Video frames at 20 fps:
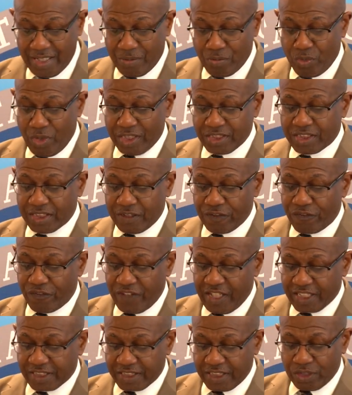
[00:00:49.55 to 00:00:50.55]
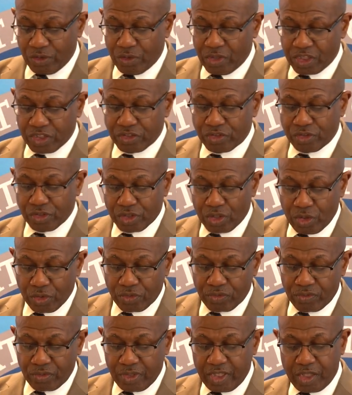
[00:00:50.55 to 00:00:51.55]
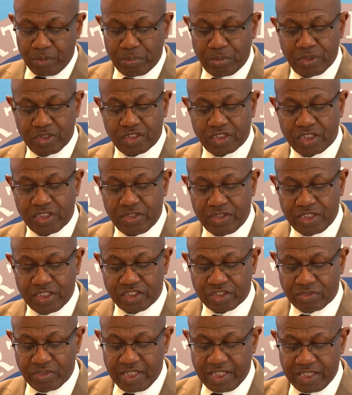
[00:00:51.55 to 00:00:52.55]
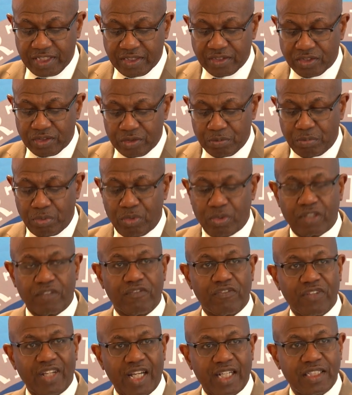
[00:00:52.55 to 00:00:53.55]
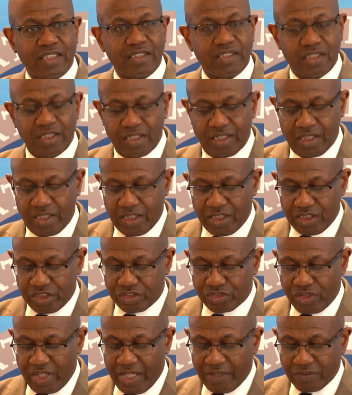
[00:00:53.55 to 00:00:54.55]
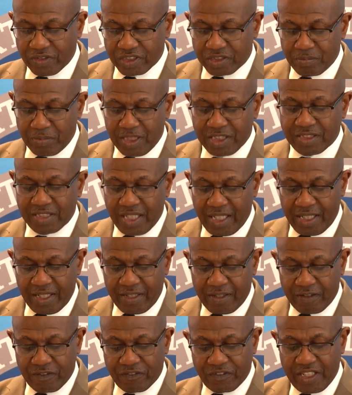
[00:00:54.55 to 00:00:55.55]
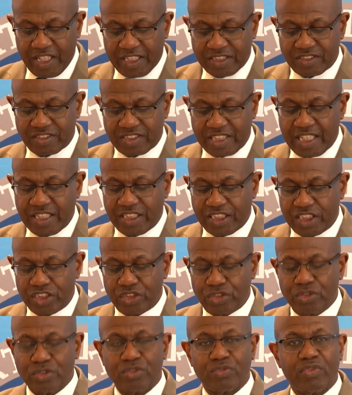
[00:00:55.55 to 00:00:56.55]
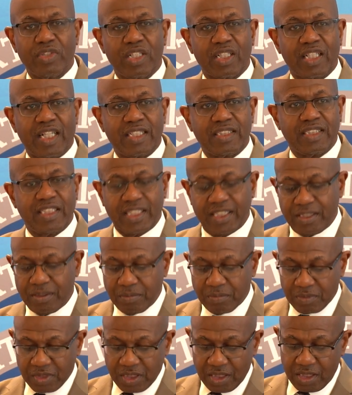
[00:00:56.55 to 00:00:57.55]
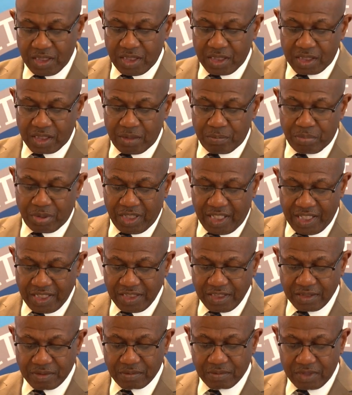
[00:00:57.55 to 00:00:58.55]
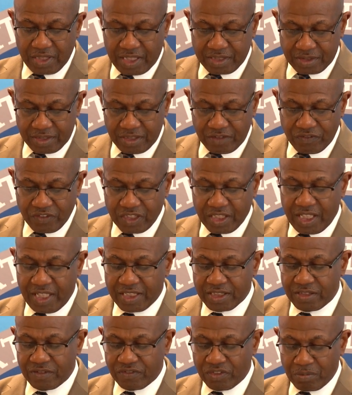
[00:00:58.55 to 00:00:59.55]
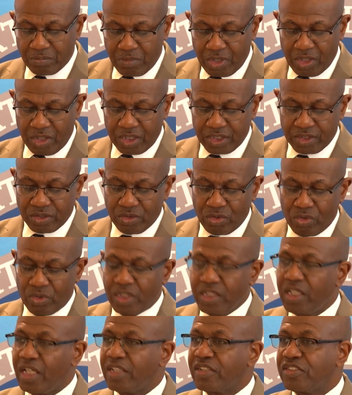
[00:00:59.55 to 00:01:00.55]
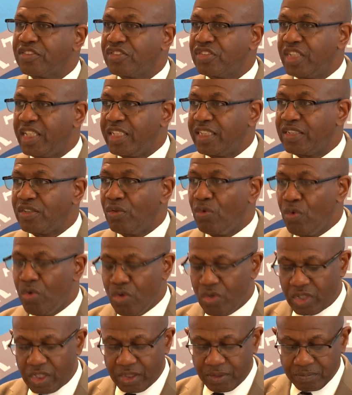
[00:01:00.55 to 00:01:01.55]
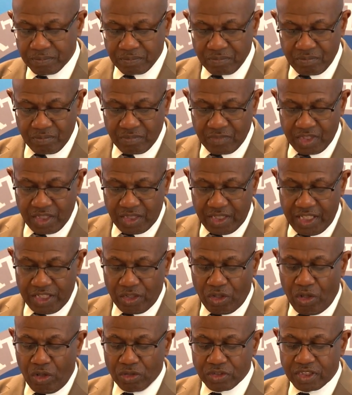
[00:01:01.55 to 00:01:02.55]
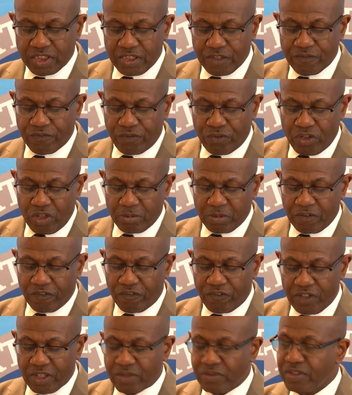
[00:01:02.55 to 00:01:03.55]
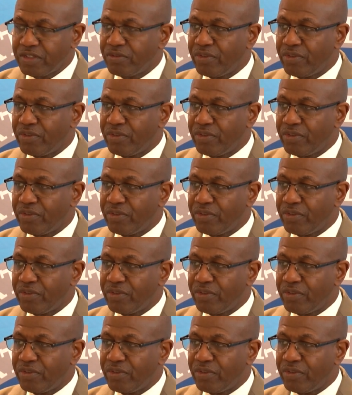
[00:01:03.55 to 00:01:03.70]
Once in effect, in order to go through airport security screening to board a flight, travelers must have a state-issued Real ID compliant identification from Maryland or another state, or an alternate form of federally